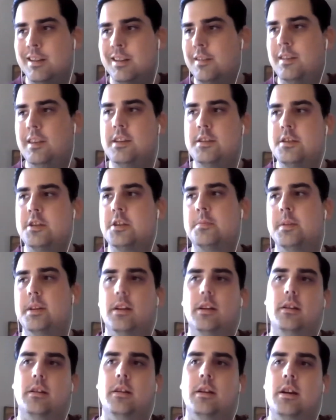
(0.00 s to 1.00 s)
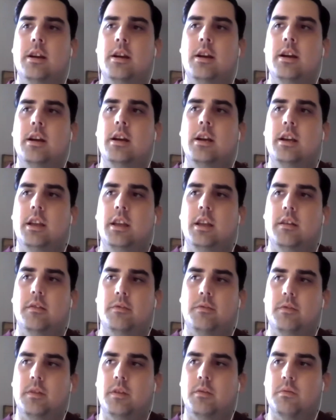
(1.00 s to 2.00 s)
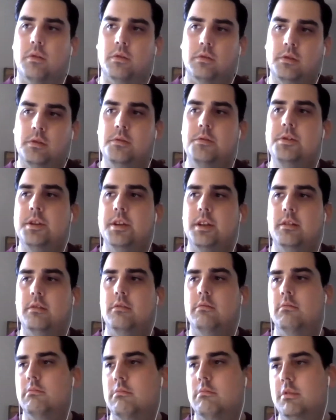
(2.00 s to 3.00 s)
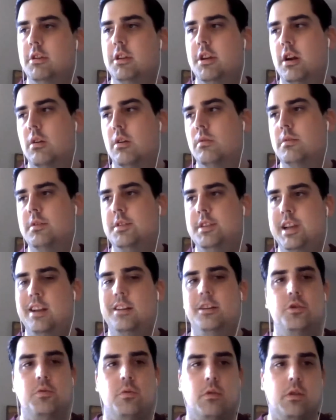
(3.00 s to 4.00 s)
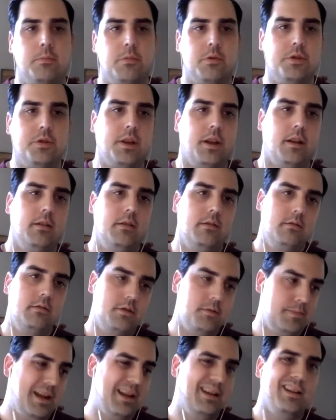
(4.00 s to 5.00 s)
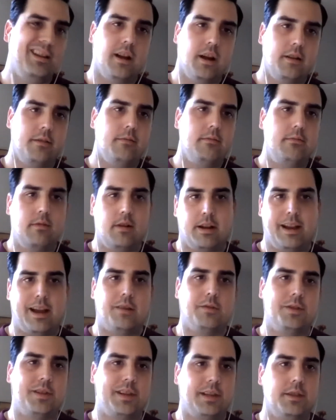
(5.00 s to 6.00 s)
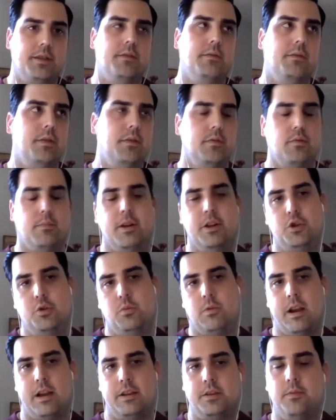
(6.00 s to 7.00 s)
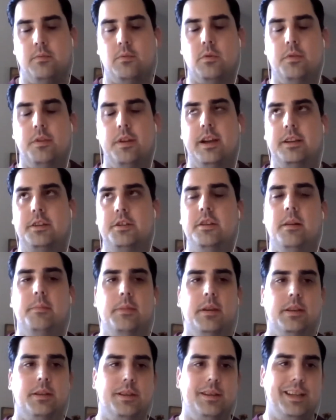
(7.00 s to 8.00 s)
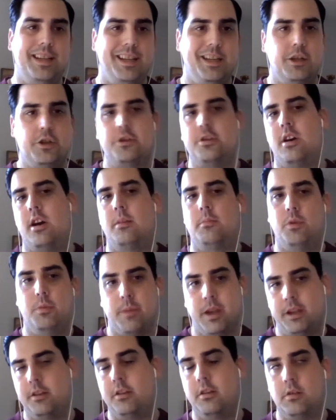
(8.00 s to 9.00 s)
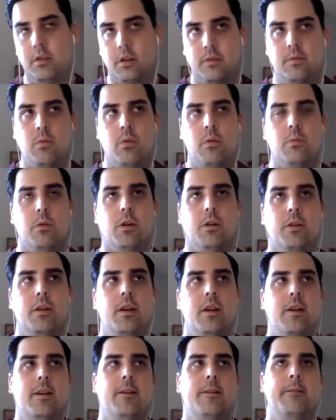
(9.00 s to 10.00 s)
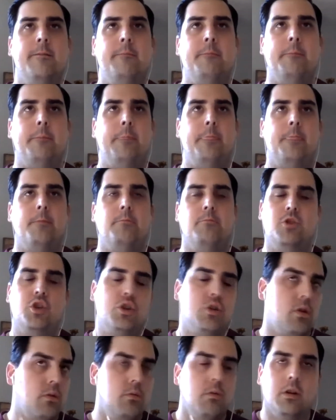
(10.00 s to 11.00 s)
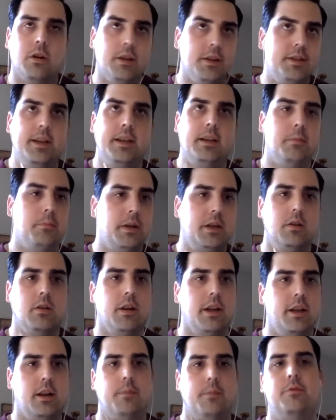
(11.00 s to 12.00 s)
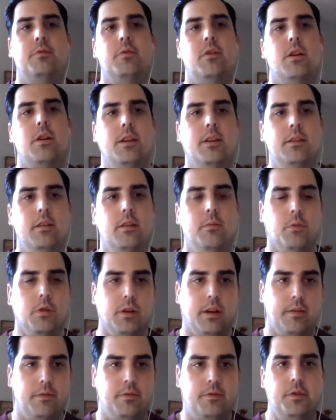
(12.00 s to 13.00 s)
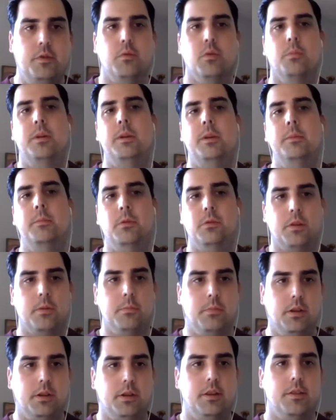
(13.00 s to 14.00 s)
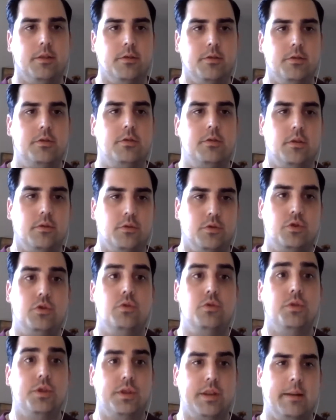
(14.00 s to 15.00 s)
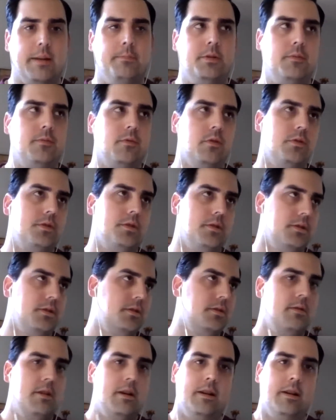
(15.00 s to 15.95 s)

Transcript: Thesis being, if we're losing 10 to 20%, depending on how sensitive the information we're asking for in the next step is, each time we make you click forward, sure, we're going to take a bigger hit up front, and we're going to have fewer people completing those 2 steps versus